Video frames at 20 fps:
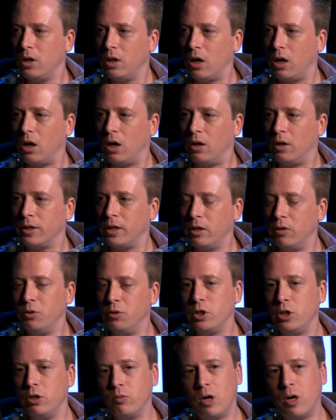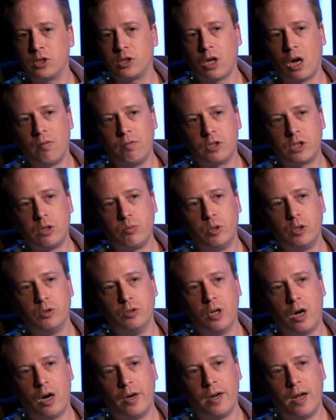Here in the U.S., obviously, we do
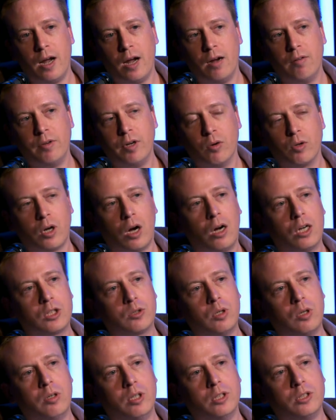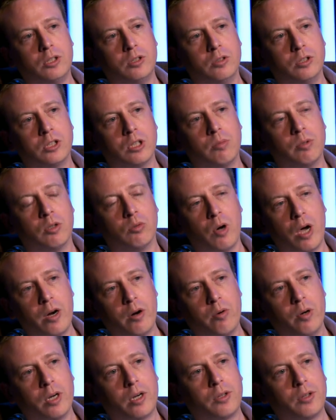not have, contrary to some of the
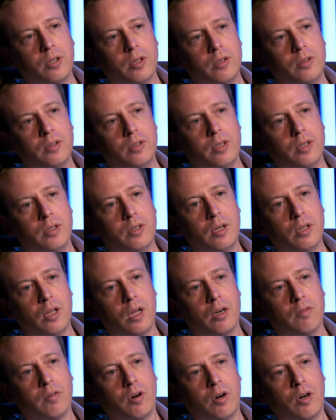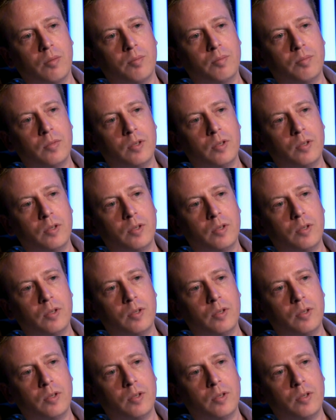rhetoric that a lot of our